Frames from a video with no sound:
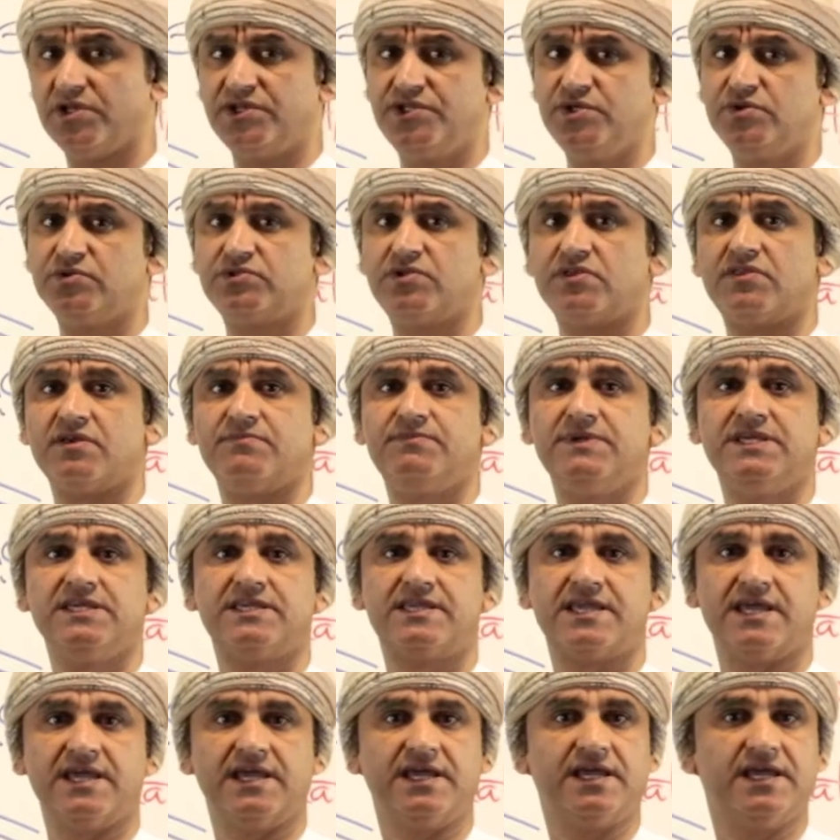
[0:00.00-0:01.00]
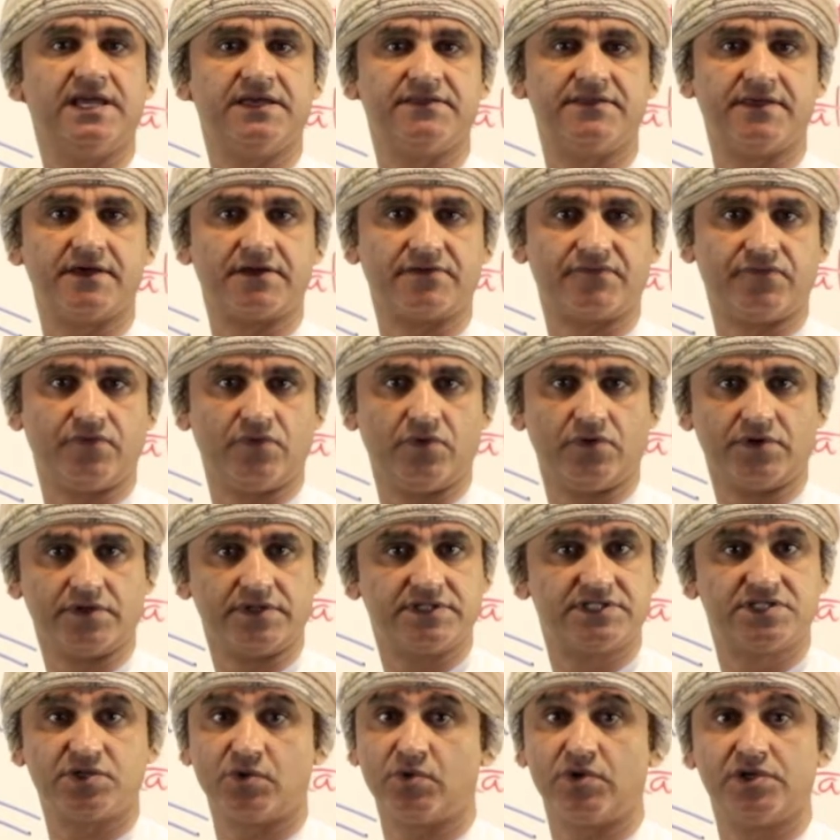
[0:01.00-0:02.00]
due to the pKa, therefore.
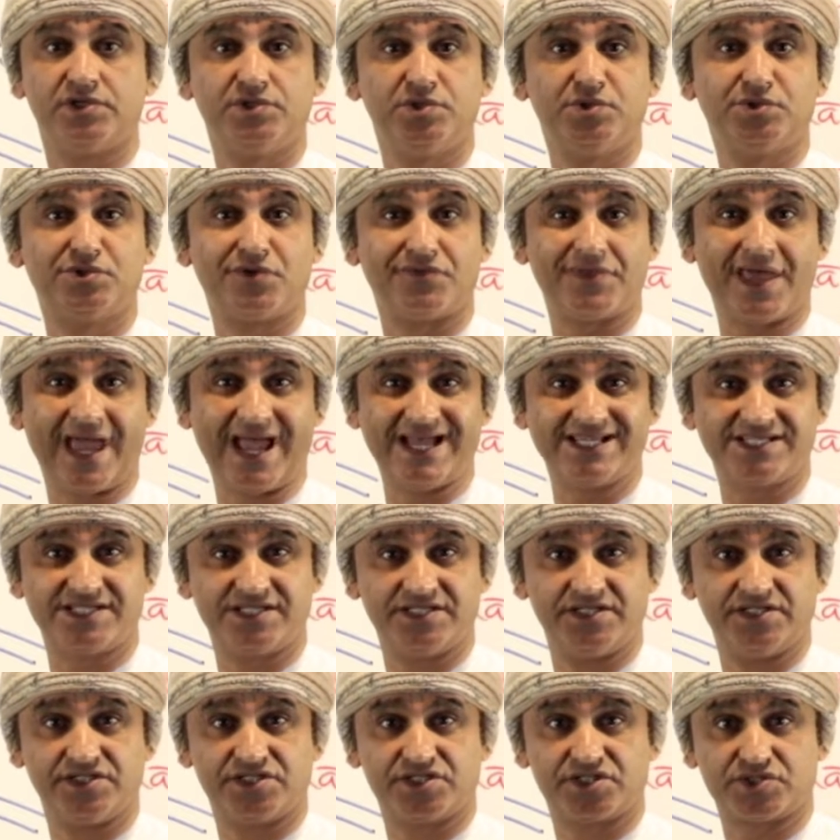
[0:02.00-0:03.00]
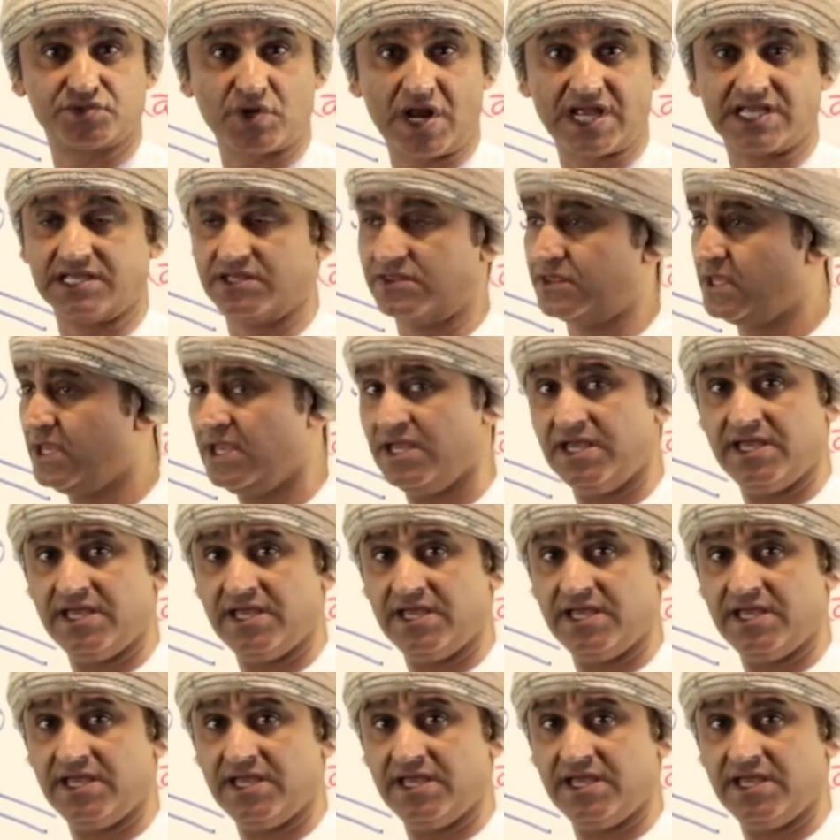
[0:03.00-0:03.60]
It's all due to the acid strength.